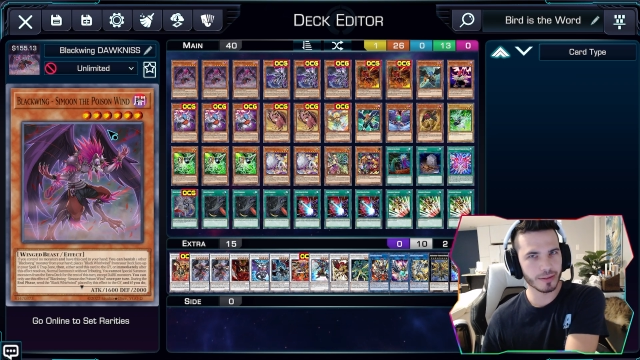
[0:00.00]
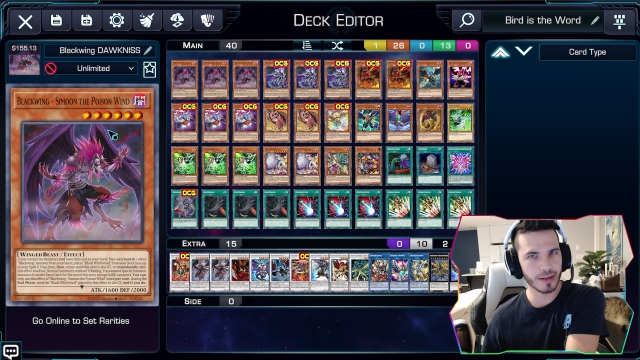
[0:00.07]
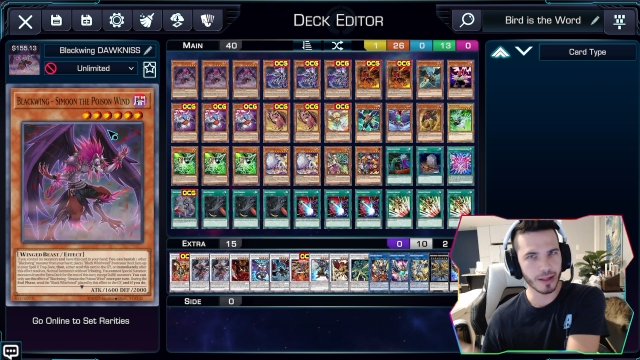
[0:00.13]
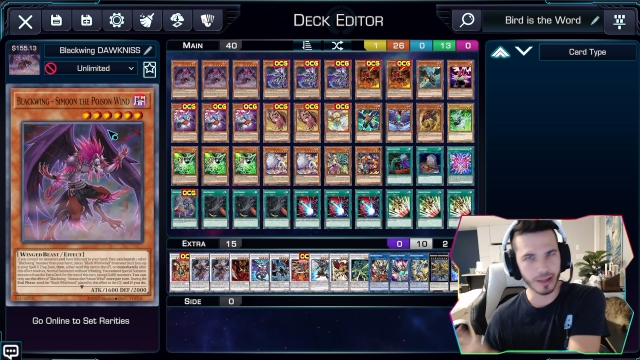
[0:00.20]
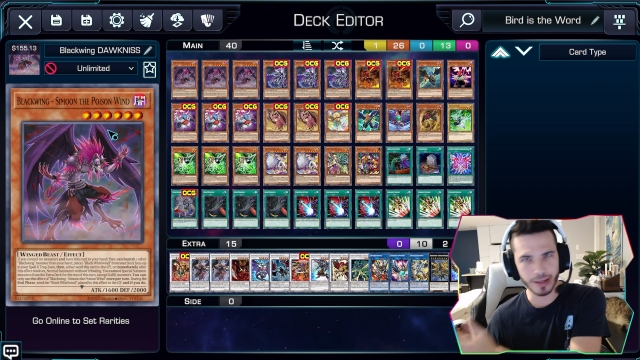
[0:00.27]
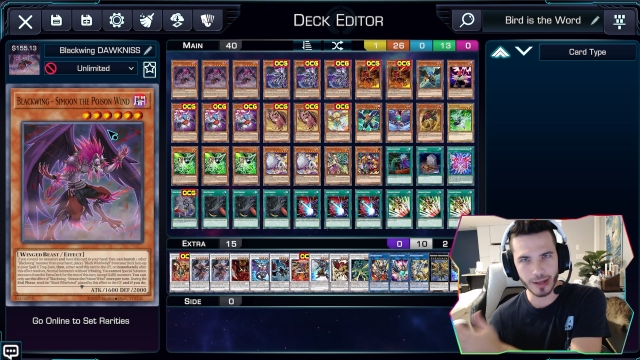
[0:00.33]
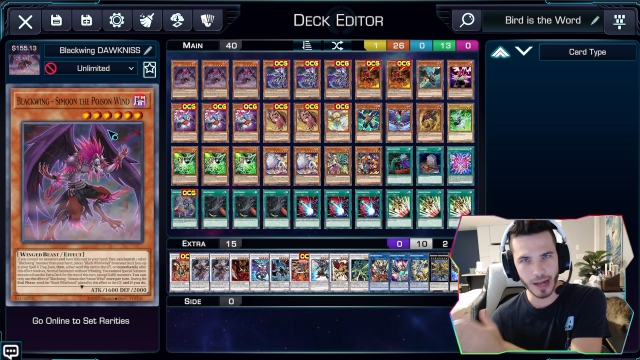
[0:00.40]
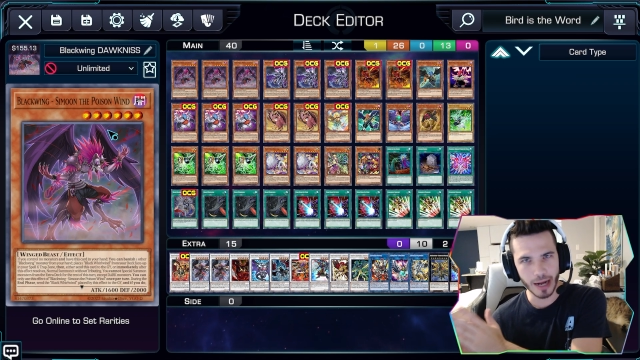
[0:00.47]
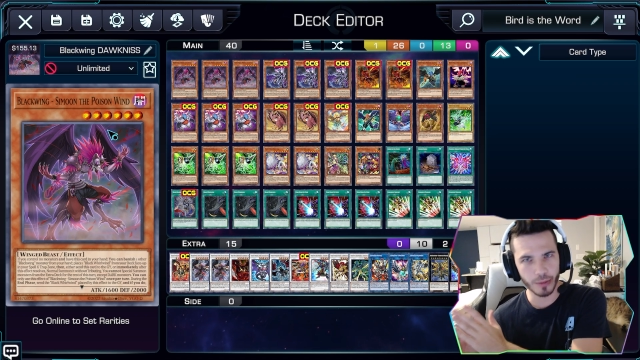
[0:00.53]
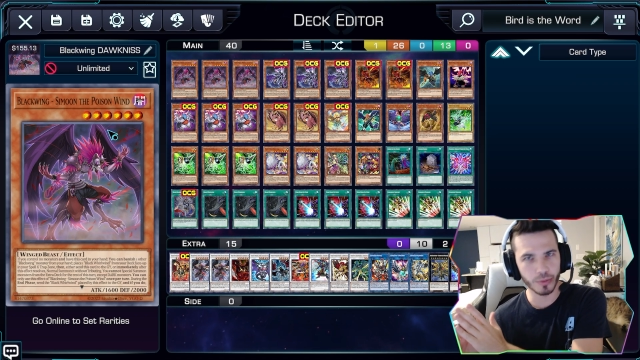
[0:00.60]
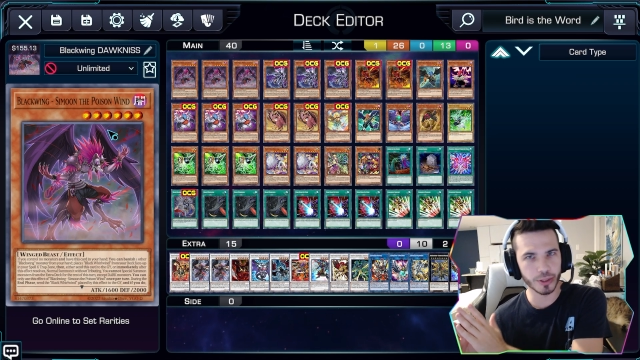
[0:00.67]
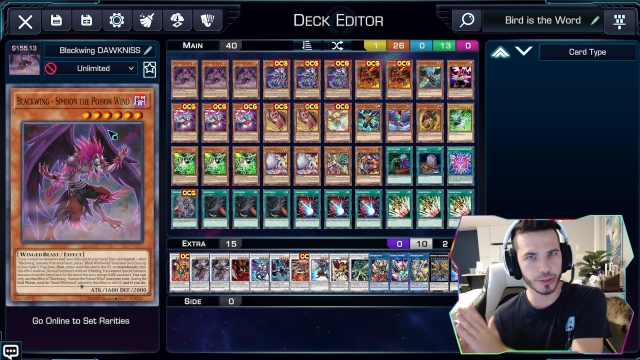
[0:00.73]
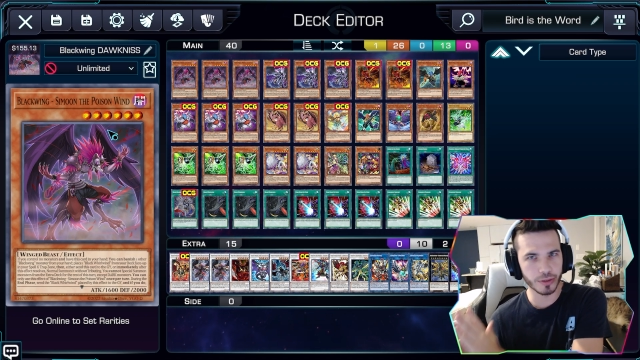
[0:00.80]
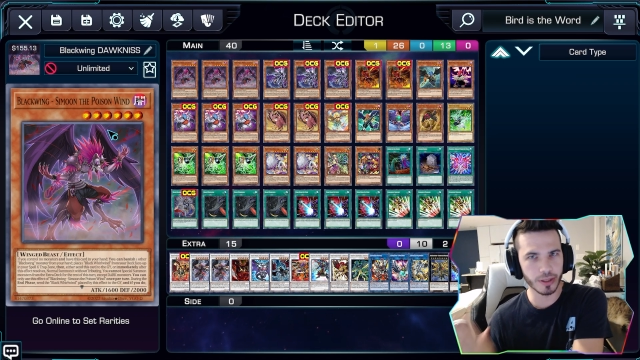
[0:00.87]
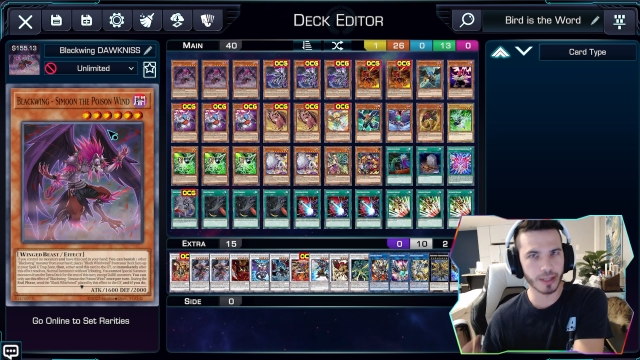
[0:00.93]
Like, I will
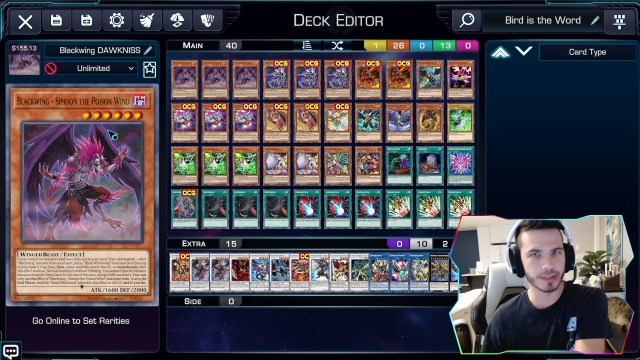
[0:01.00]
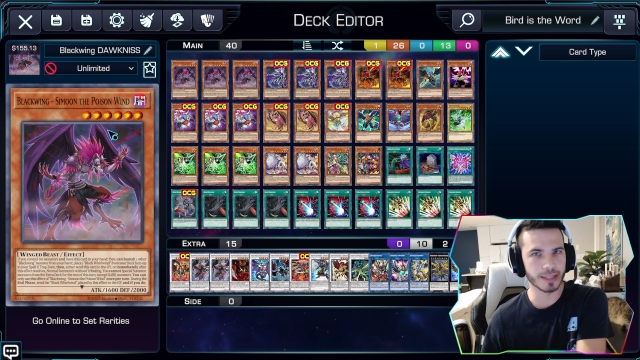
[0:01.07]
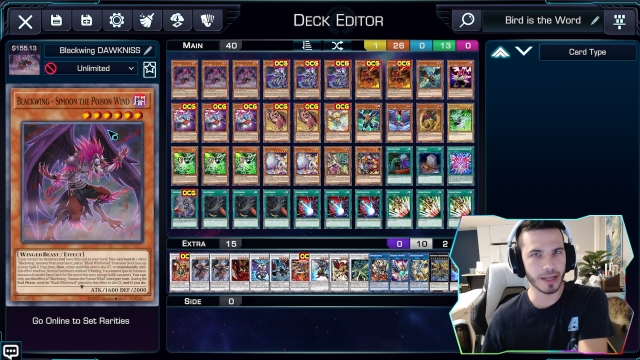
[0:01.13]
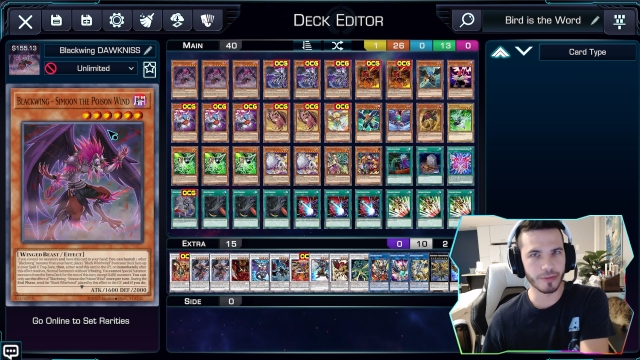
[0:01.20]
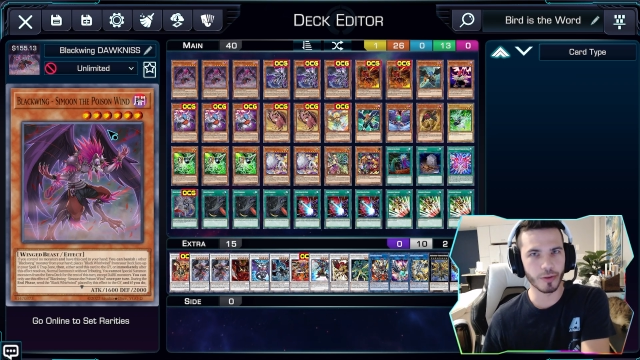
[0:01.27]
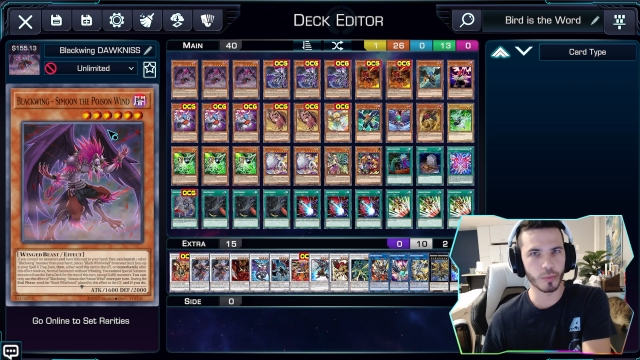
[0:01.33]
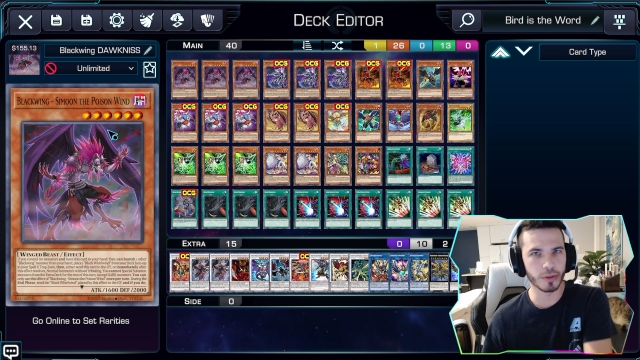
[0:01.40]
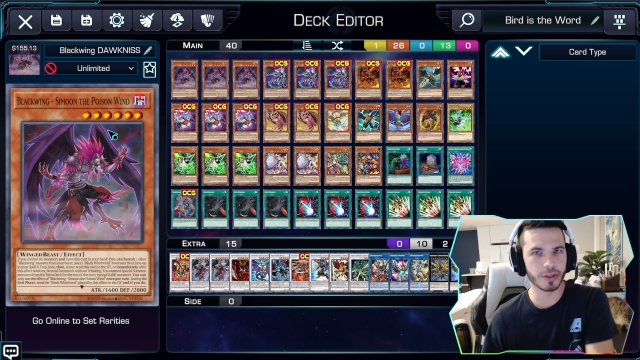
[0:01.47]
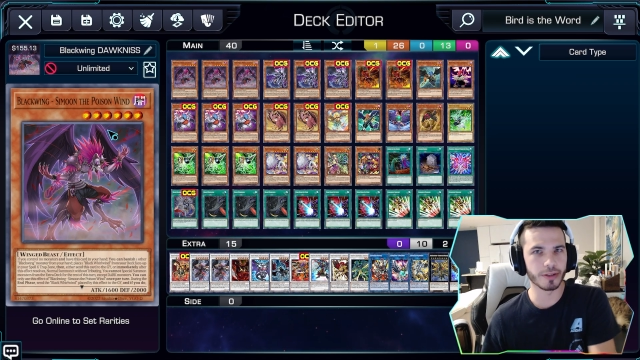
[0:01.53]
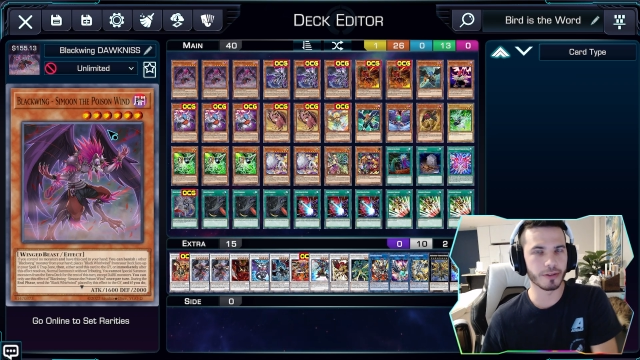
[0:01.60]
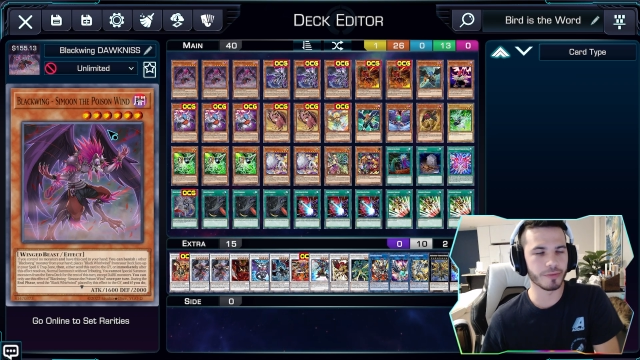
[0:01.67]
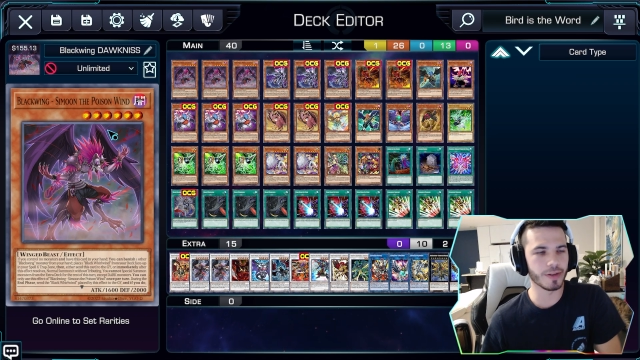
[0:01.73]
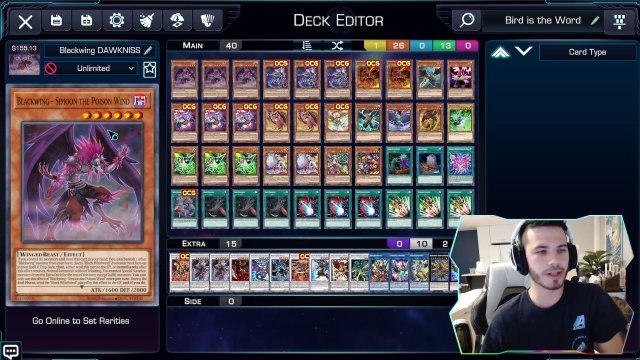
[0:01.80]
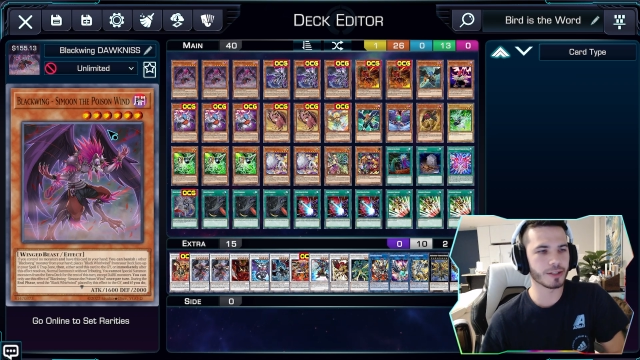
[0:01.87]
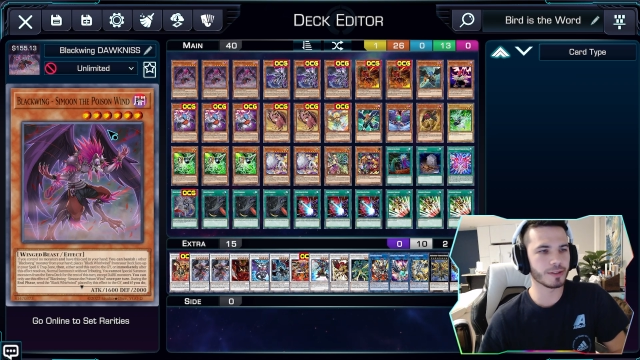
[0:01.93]
utilize every one of their
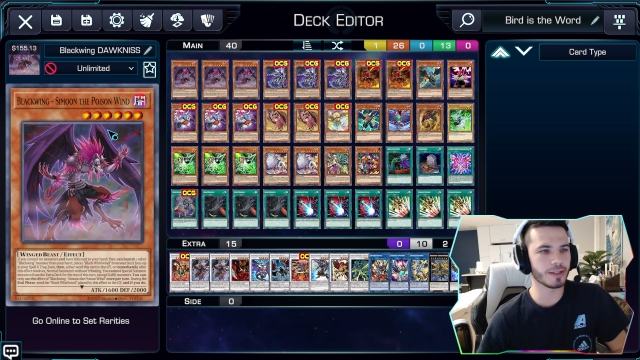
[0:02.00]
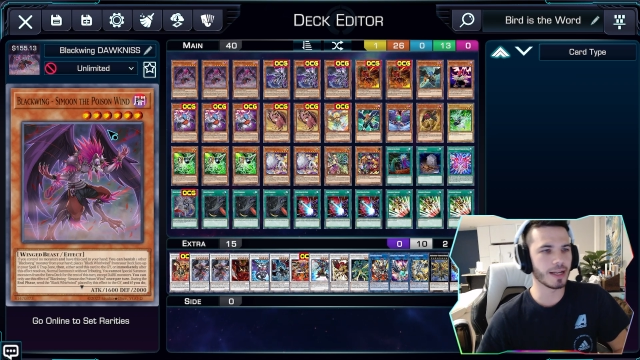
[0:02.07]
effects